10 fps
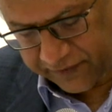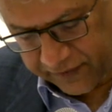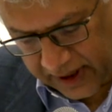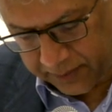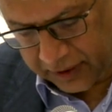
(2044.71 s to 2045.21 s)
a
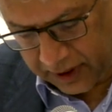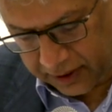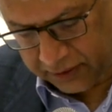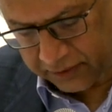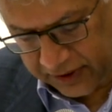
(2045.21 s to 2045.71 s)
family
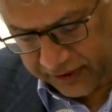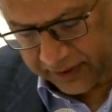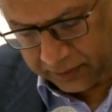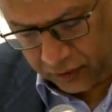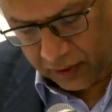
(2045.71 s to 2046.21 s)

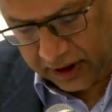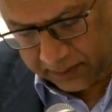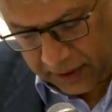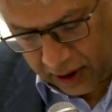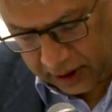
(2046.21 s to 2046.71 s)
threesome
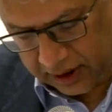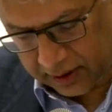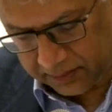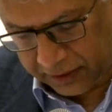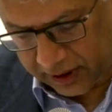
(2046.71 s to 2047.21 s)

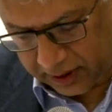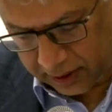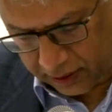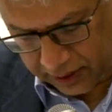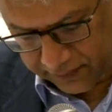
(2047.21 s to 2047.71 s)
Guatemalan by the
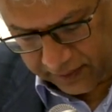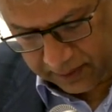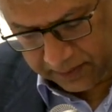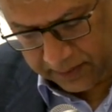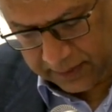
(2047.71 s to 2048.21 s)
look of
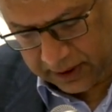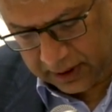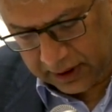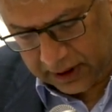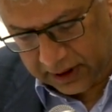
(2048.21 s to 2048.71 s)
them,
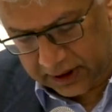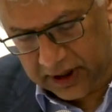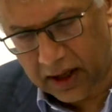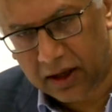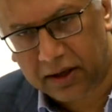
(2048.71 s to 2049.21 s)

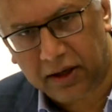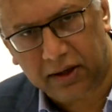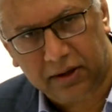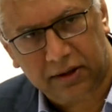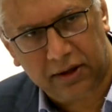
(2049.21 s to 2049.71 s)

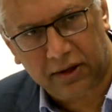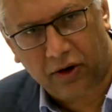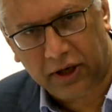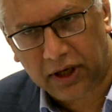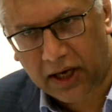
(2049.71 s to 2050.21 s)
delicate and
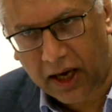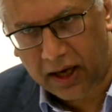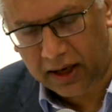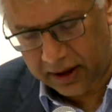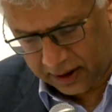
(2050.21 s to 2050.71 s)

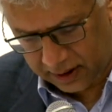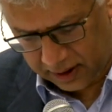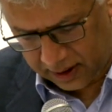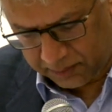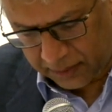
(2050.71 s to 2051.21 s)
archaic
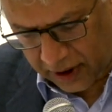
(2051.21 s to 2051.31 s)
and